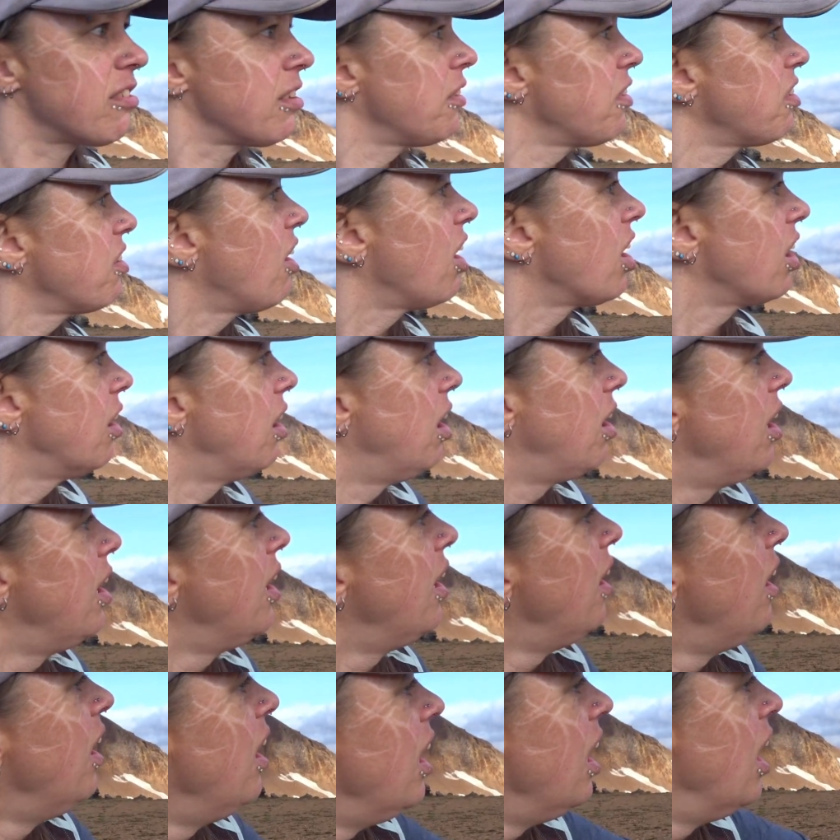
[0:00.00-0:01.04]
I thought
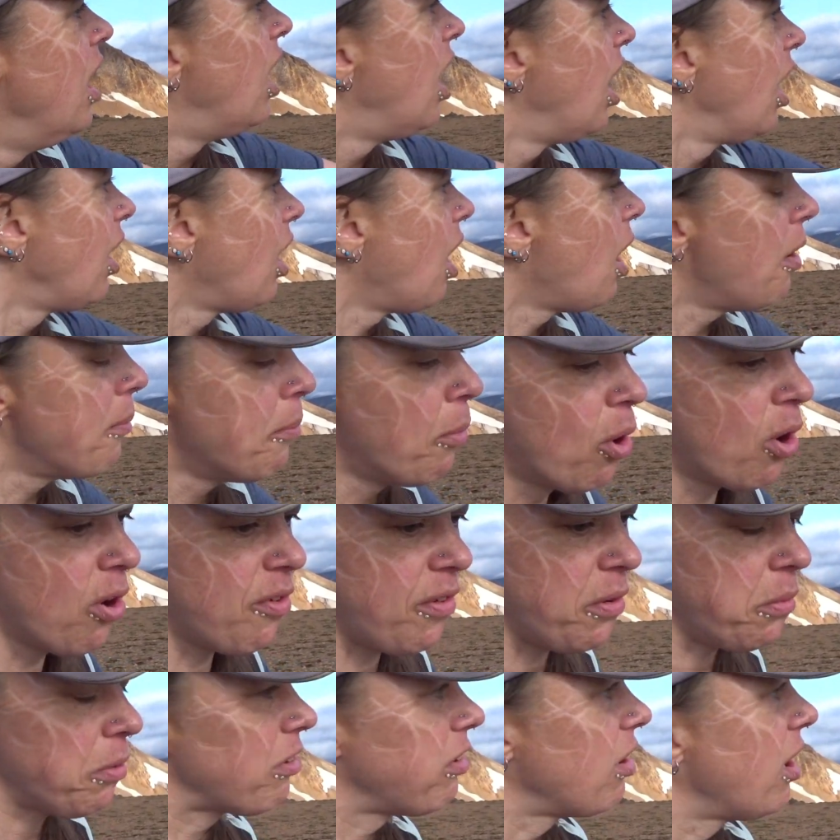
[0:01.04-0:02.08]
a lot more of
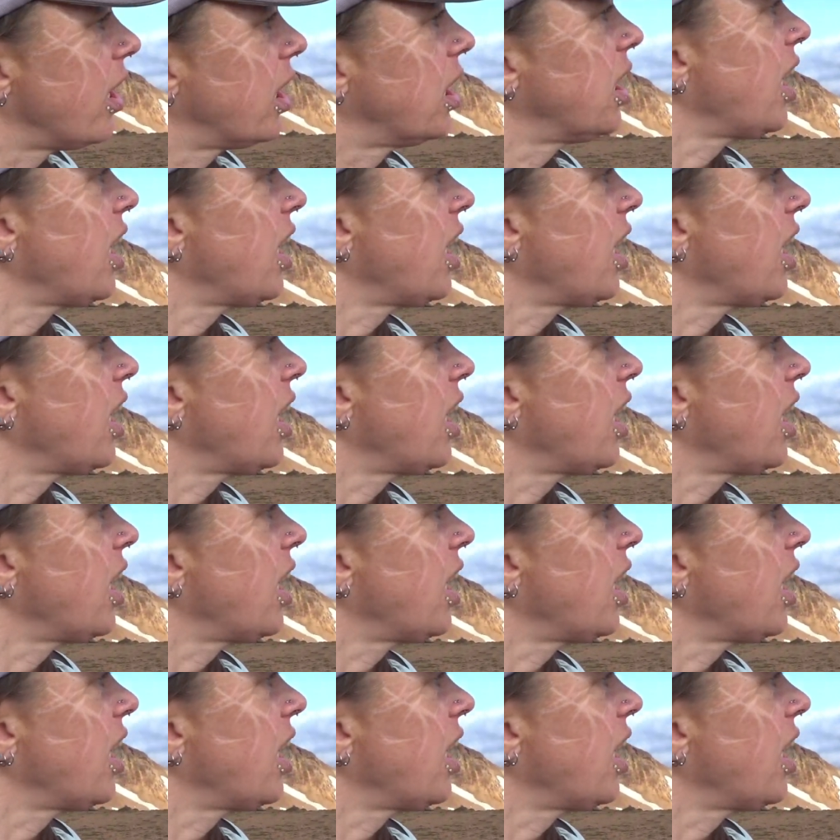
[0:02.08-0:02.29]
it was like